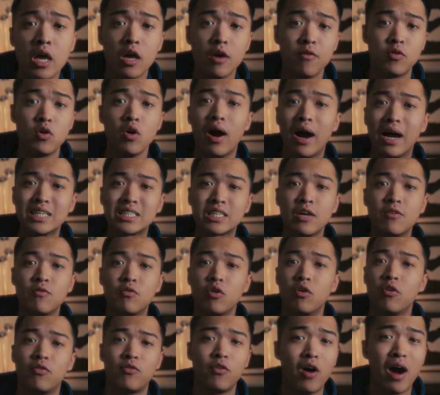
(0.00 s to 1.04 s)
If you're asking
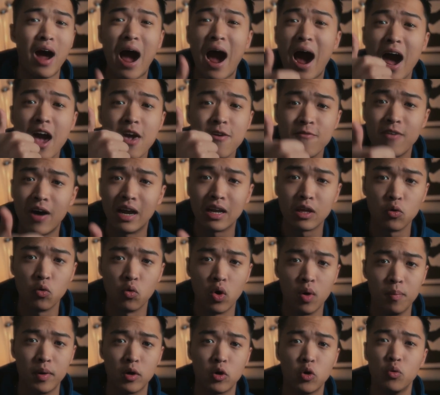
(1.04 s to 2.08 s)
for a high value
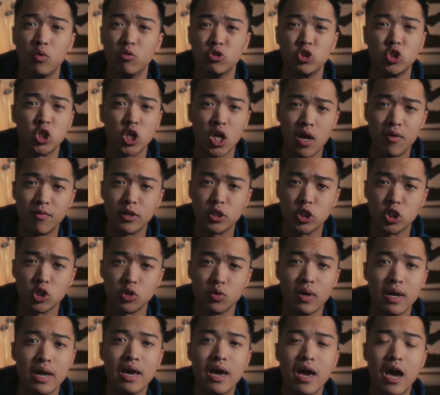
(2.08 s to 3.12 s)
woman who will cherish
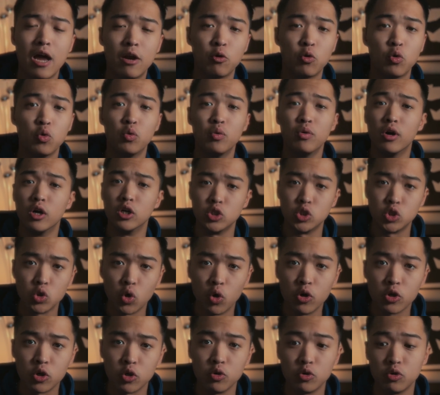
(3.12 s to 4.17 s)
you and who will
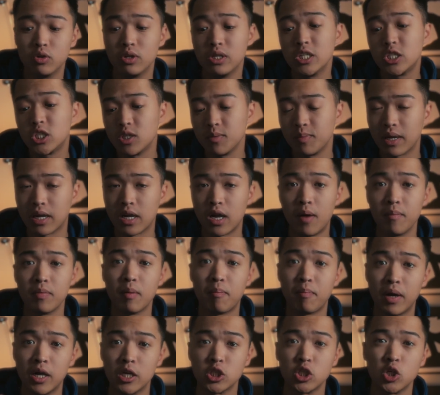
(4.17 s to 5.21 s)
adore you, you need to become
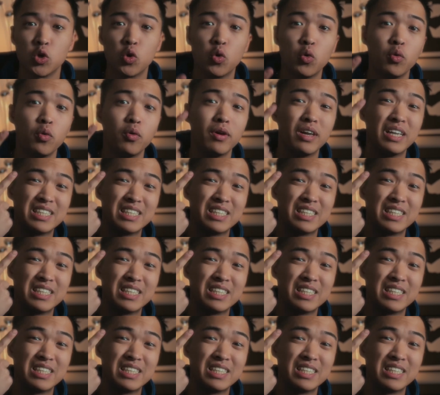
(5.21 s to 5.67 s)
the person who